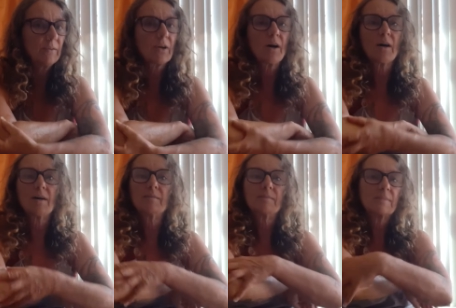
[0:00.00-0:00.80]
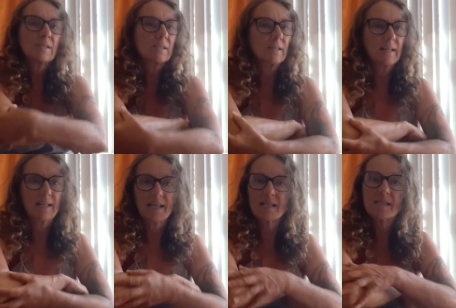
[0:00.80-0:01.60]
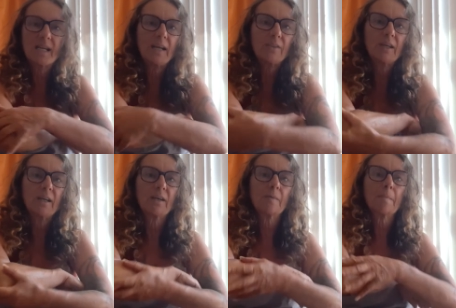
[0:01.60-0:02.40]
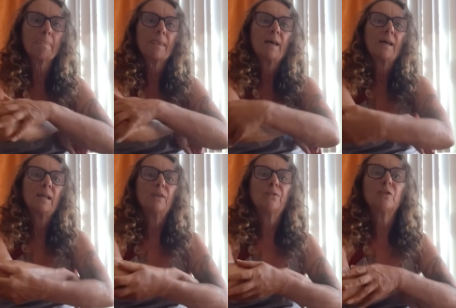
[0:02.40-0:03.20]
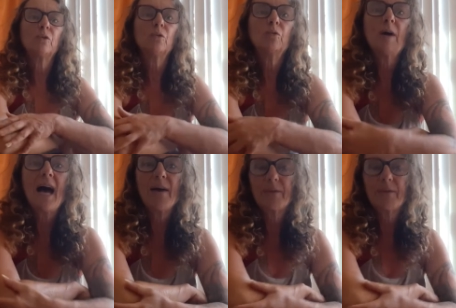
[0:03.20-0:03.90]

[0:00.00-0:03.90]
it on, let it stay there. If you have